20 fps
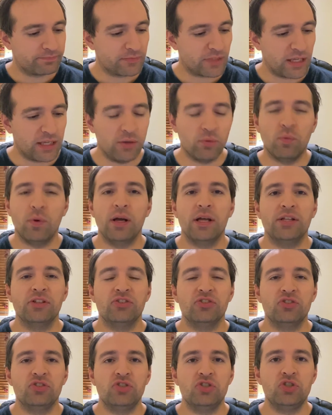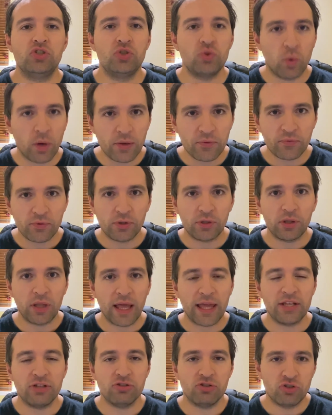it was joyful
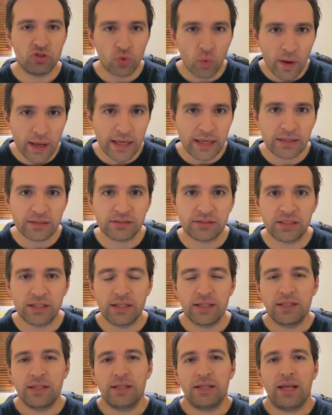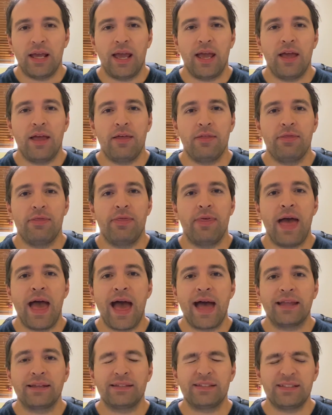and joyous, and
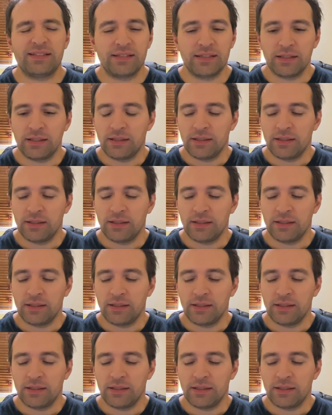that